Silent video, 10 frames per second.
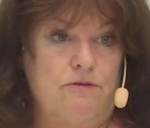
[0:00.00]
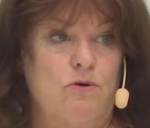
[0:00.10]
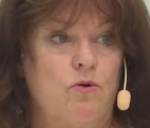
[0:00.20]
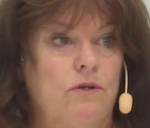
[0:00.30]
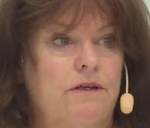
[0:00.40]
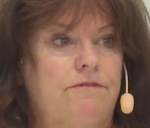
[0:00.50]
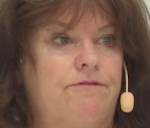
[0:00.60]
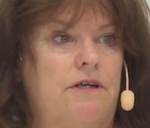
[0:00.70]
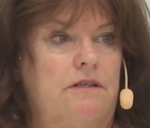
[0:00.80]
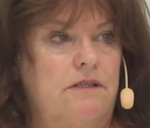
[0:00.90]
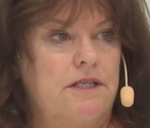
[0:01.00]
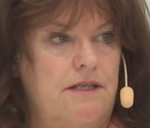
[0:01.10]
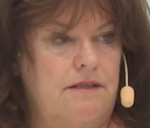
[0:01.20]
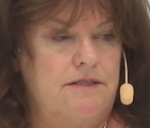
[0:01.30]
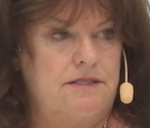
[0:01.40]
role of
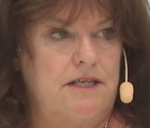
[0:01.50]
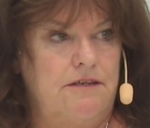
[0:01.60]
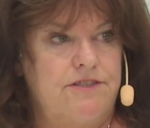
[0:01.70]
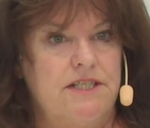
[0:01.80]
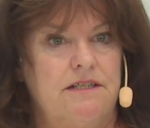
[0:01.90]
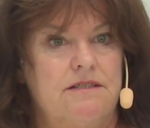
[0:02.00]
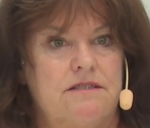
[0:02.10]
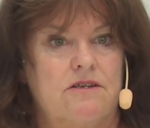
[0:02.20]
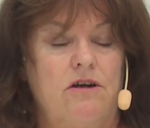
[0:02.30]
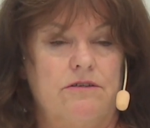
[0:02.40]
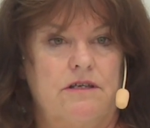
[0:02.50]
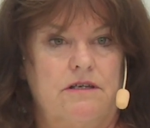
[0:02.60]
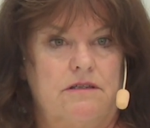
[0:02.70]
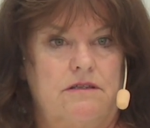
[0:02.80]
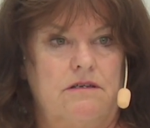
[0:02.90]
looking at the safety is
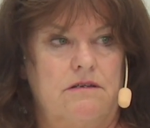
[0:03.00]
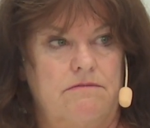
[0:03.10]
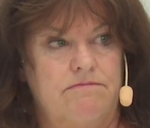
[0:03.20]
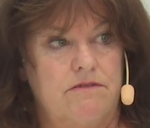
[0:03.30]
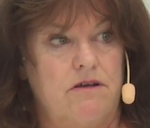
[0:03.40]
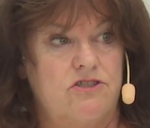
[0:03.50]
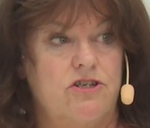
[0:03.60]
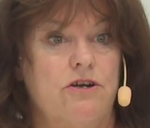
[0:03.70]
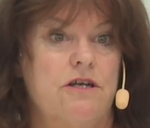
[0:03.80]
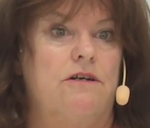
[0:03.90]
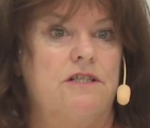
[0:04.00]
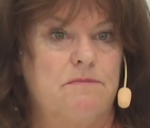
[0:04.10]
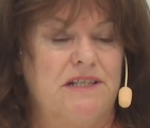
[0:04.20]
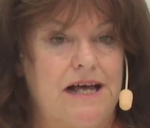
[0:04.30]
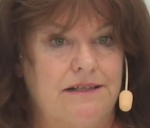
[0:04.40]
the starting
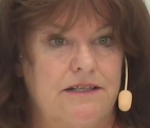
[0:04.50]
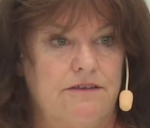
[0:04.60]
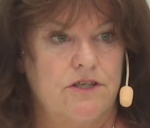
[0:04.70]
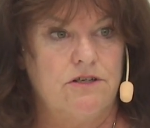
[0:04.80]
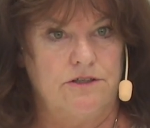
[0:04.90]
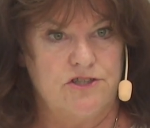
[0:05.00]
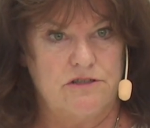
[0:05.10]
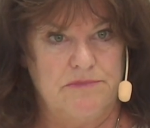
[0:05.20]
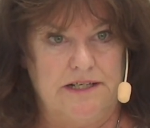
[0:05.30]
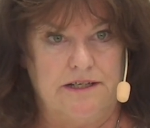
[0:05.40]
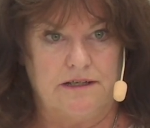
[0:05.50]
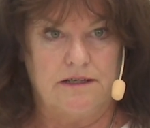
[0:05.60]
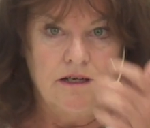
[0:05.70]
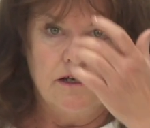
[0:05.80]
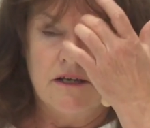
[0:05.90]
osmolality of the culture media.
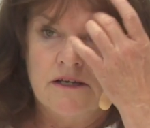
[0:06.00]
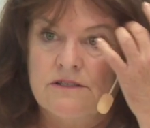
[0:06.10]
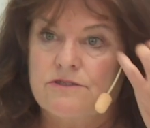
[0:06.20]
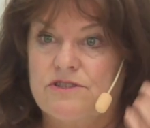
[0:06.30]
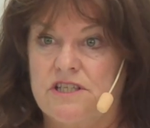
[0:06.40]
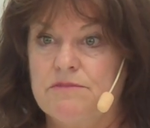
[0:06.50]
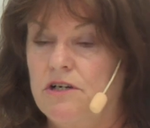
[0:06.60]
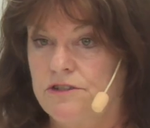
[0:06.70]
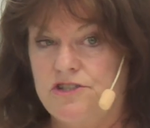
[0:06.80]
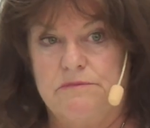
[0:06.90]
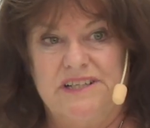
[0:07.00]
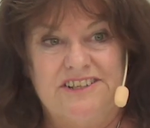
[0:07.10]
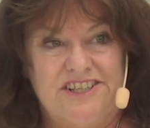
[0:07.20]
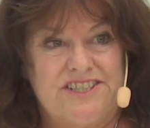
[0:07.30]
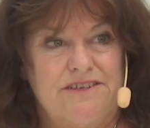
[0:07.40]
So some culture
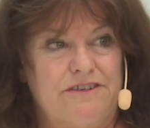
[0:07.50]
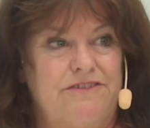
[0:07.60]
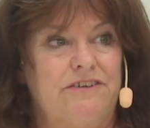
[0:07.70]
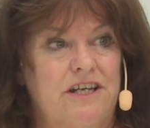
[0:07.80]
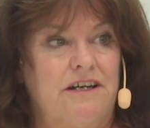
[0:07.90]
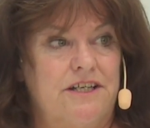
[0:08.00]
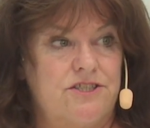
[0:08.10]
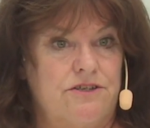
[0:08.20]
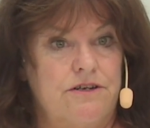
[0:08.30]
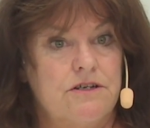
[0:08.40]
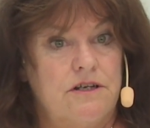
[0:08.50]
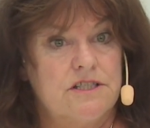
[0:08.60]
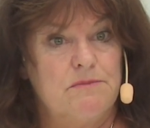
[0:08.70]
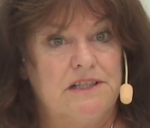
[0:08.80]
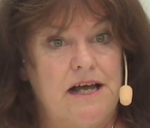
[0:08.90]
medias have a very high starting
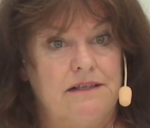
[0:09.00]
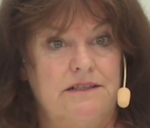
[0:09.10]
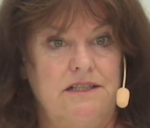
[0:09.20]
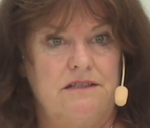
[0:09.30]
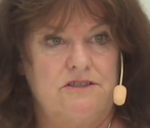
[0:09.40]
osmolality,